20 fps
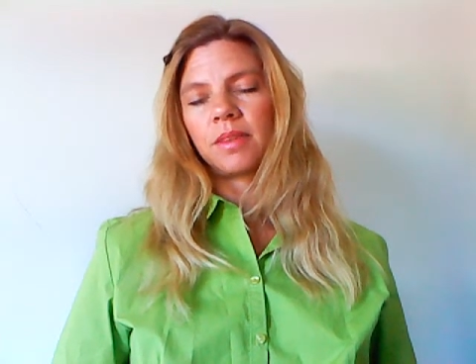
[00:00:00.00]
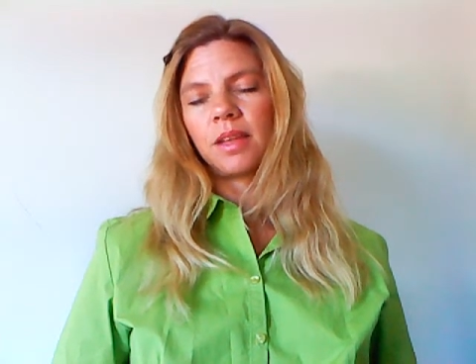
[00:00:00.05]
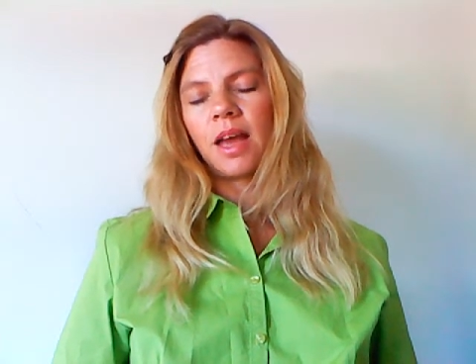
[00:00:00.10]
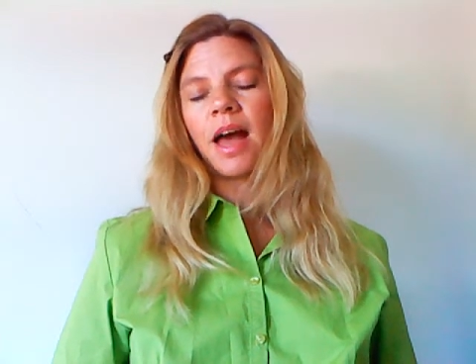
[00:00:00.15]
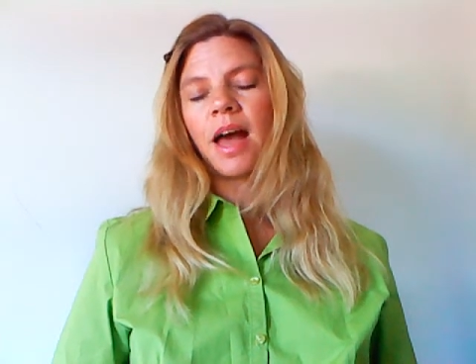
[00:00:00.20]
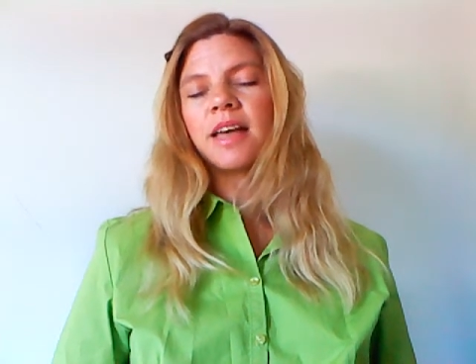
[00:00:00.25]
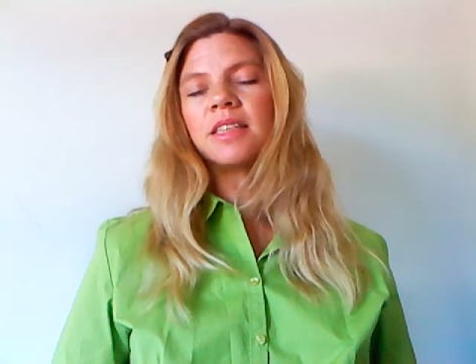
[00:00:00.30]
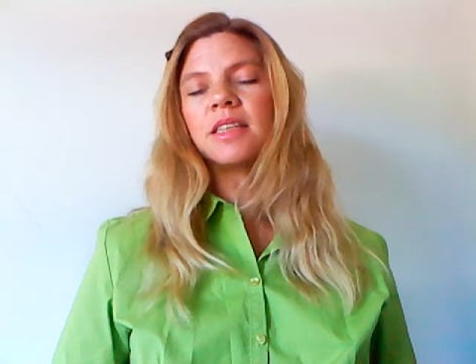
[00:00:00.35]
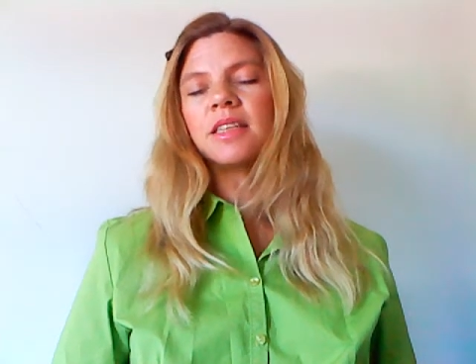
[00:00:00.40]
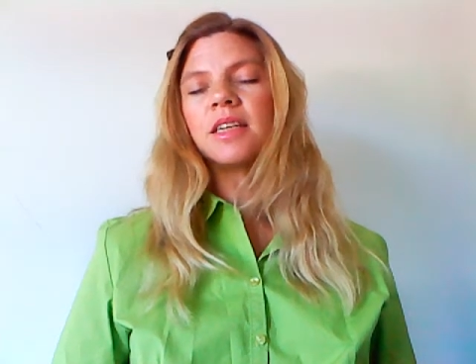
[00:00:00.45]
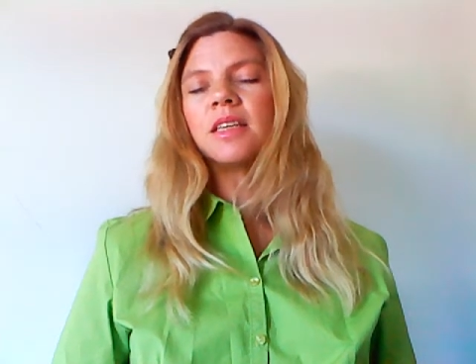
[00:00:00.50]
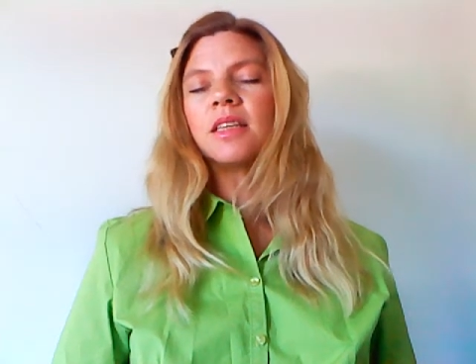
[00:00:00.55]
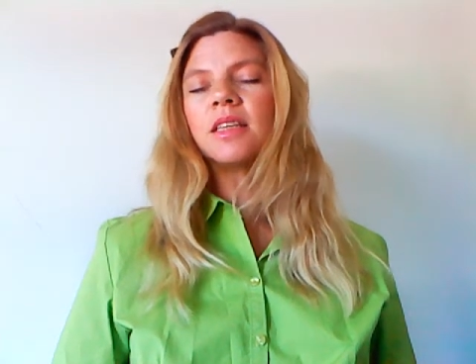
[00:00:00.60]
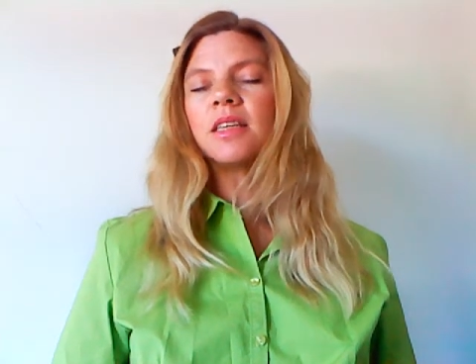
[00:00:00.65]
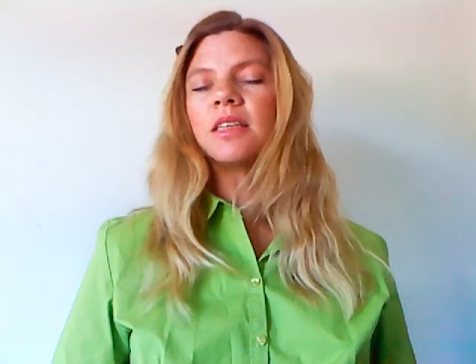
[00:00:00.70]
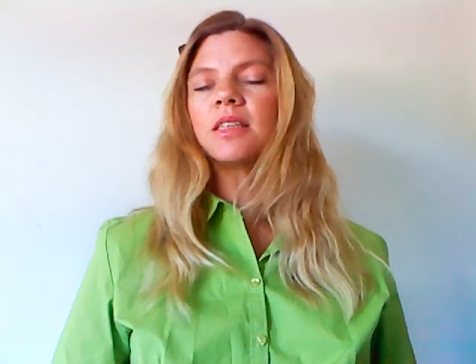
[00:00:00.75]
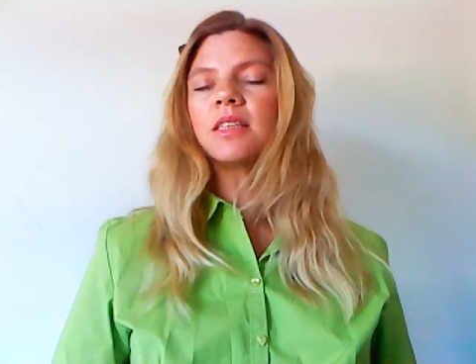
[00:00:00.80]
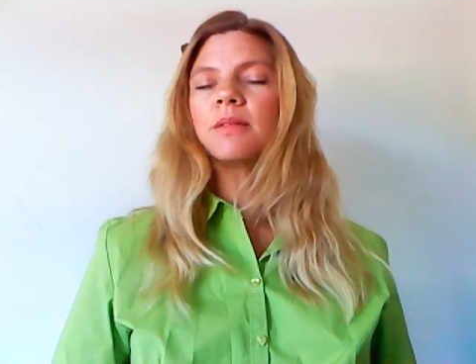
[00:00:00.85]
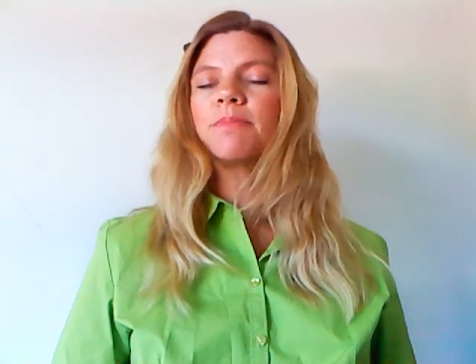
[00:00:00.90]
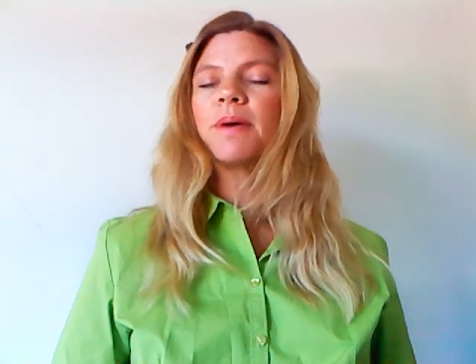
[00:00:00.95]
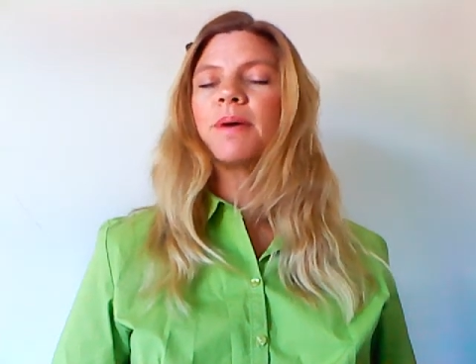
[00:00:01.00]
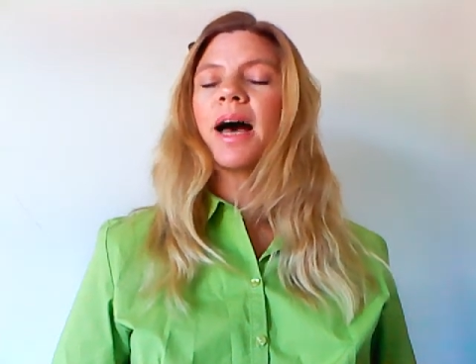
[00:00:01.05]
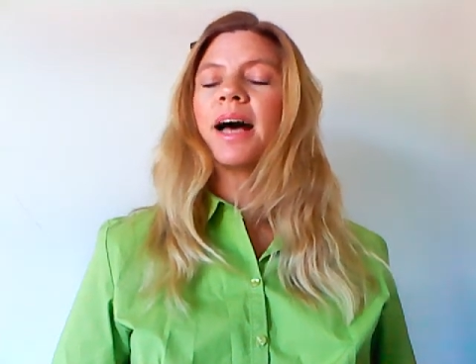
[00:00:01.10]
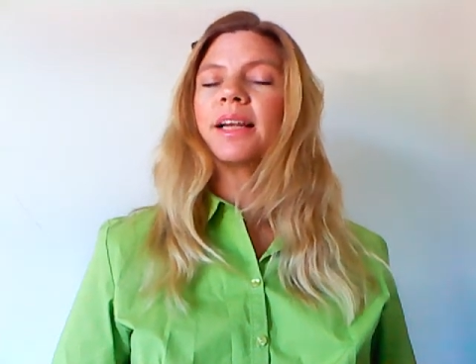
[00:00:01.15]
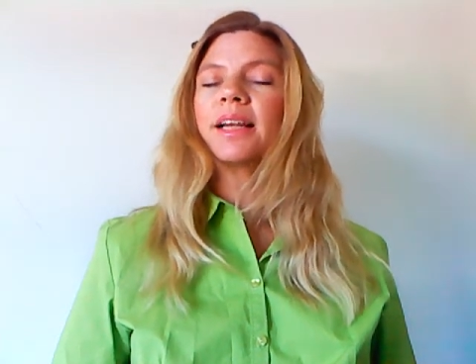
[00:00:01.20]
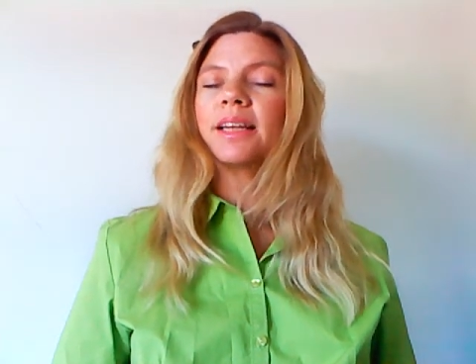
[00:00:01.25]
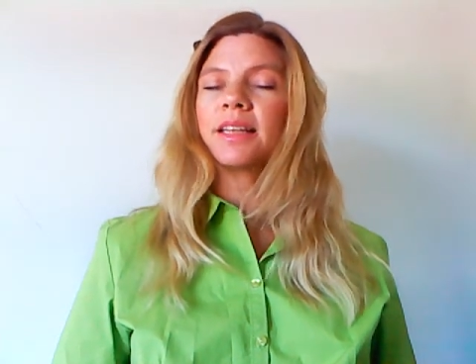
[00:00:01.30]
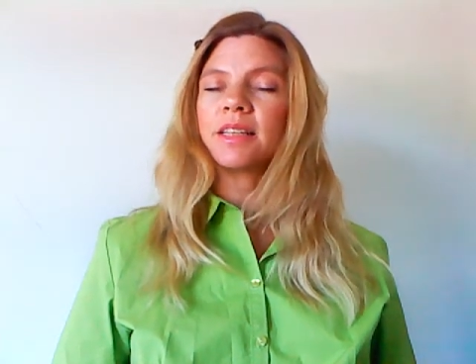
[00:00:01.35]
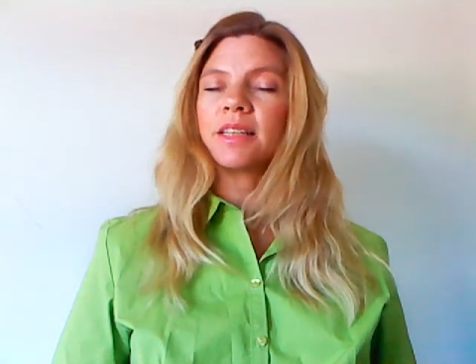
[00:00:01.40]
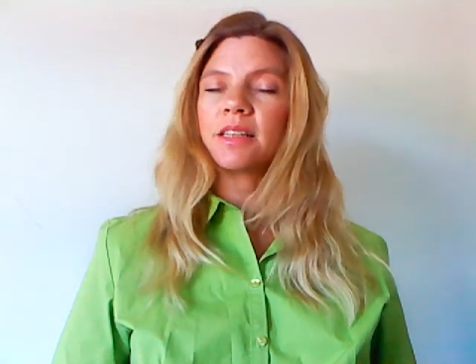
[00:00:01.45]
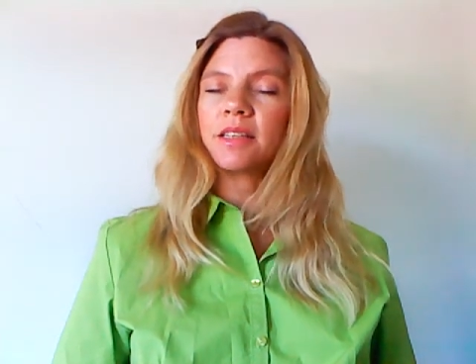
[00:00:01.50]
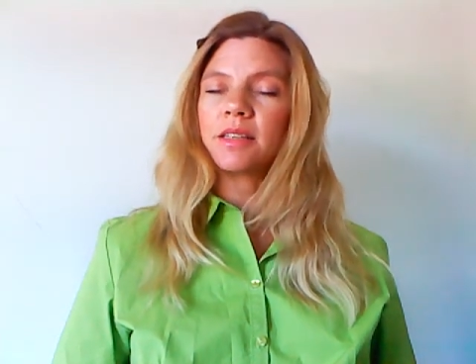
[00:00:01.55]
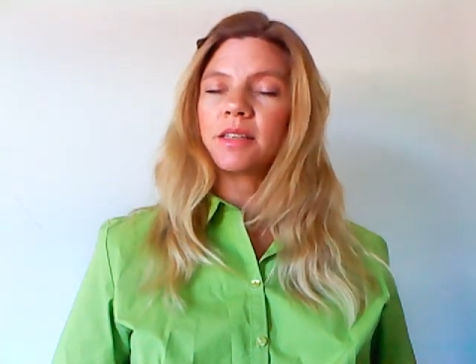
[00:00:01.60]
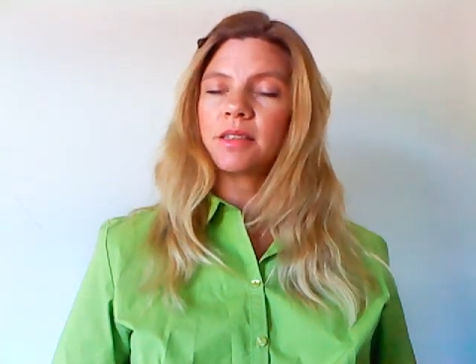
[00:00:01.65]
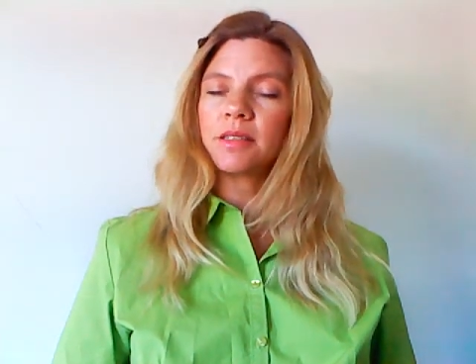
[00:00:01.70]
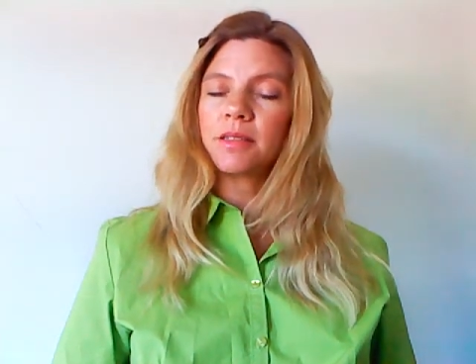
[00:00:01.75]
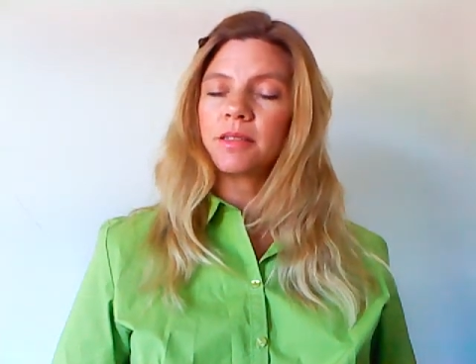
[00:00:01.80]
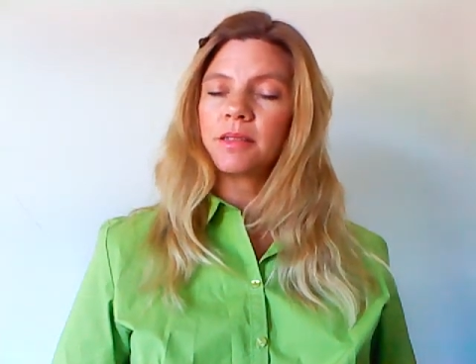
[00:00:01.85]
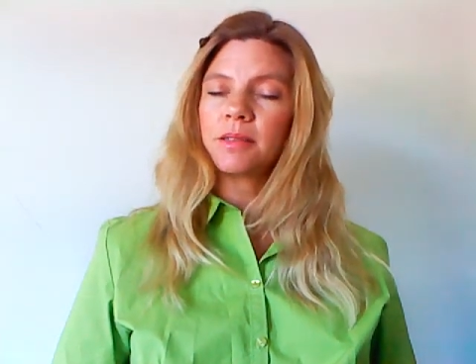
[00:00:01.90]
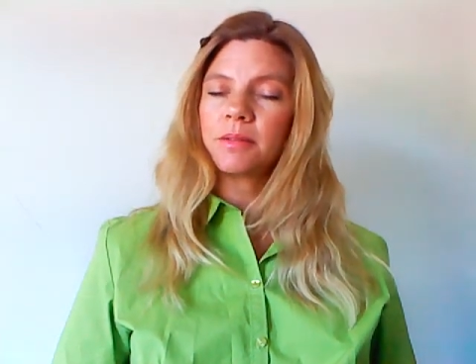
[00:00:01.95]
As in this
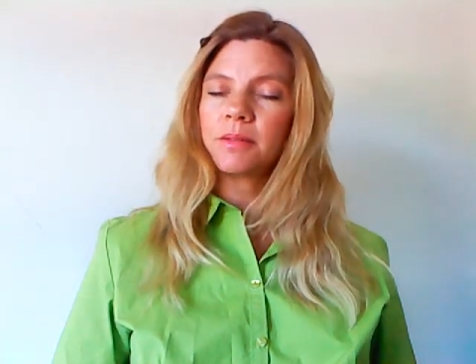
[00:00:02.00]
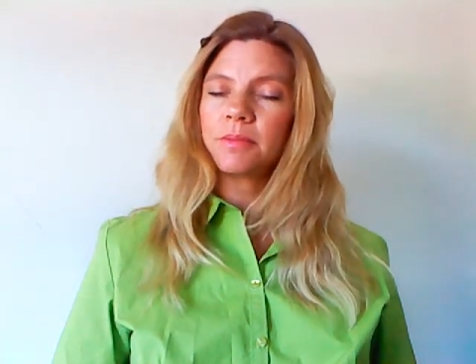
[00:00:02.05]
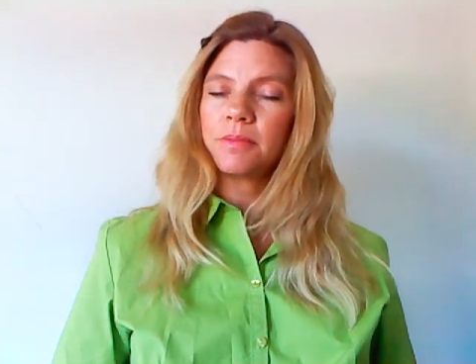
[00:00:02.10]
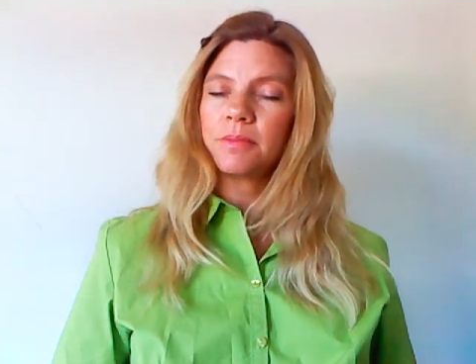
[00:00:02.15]
balance,